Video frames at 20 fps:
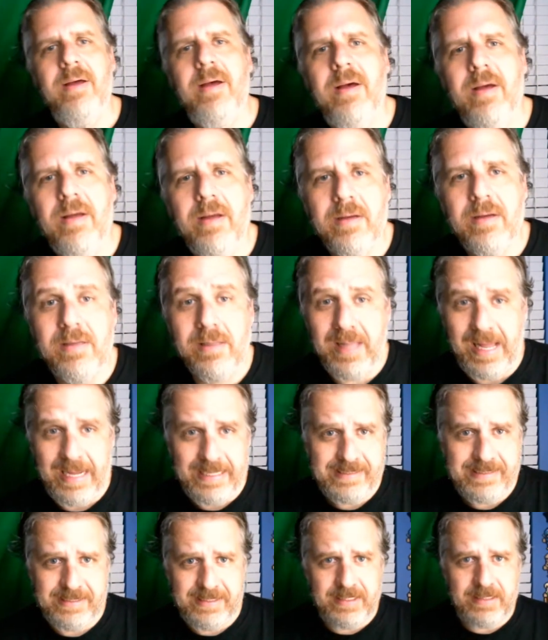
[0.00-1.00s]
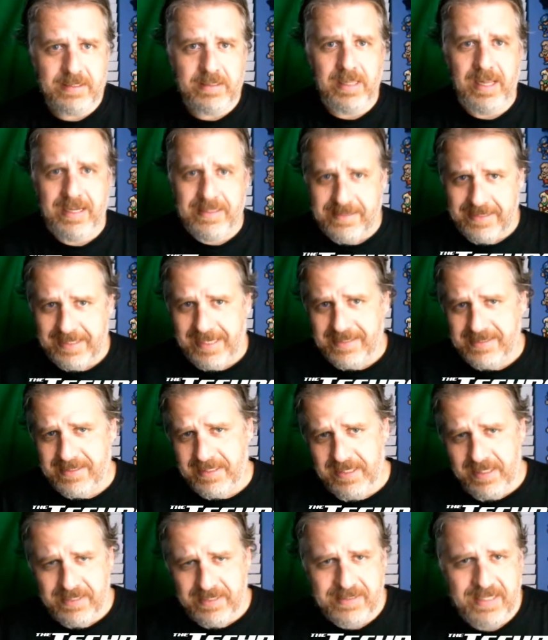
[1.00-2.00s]
a classic classic
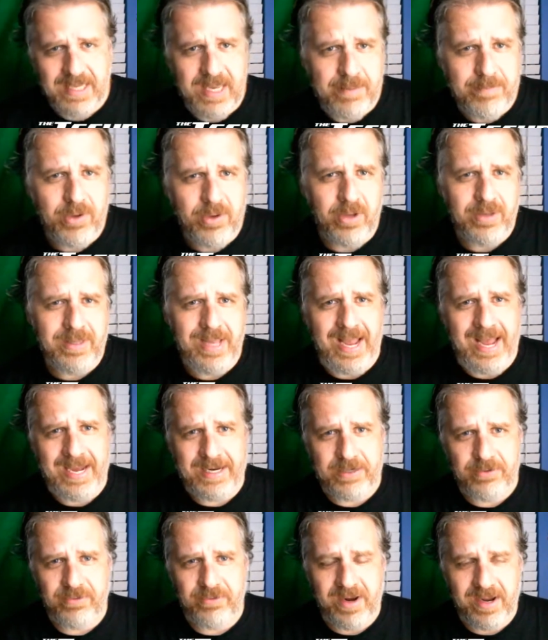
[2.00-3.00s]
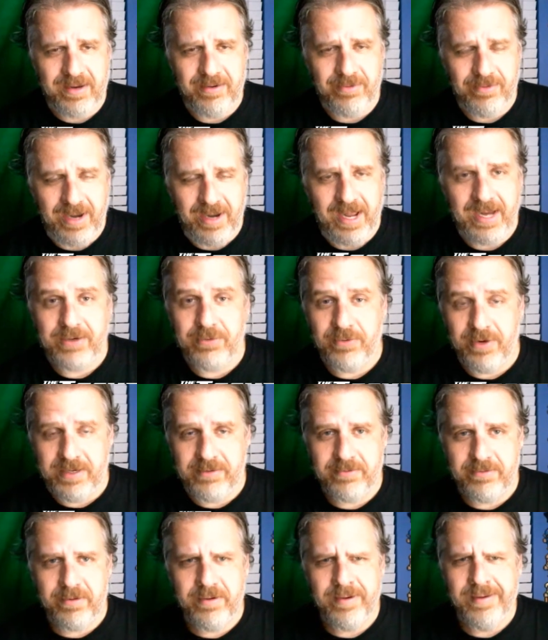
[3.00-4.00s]
SNES game called Act
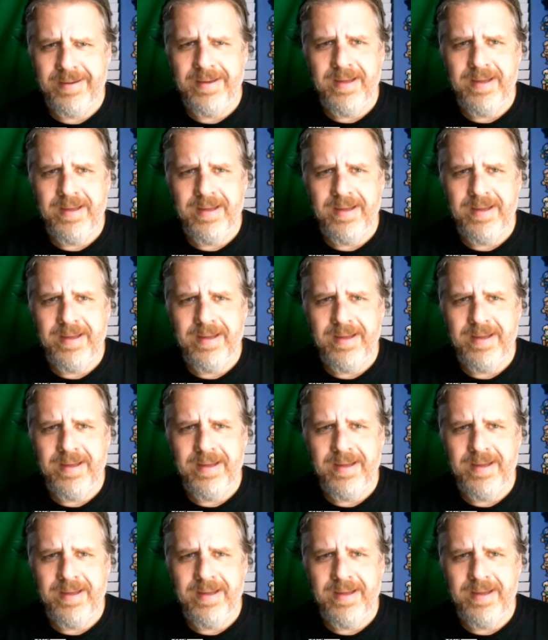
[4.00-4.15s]
ActRaiser,